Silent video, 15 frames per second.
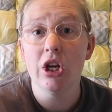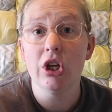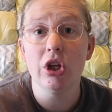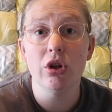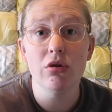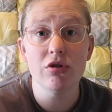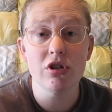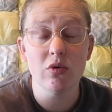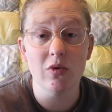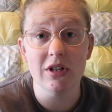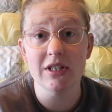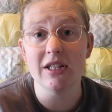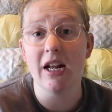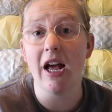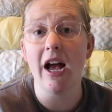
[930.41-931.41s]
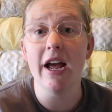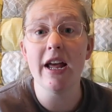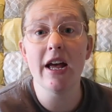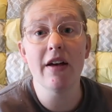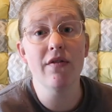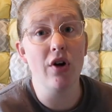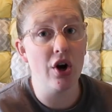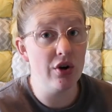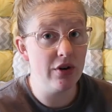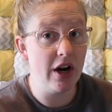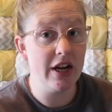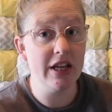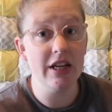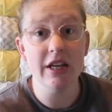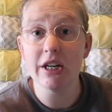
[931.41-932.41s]
use the ones that I have
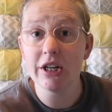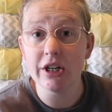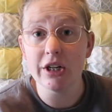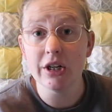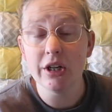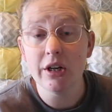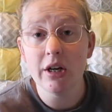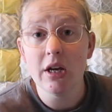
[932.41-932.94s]
already here,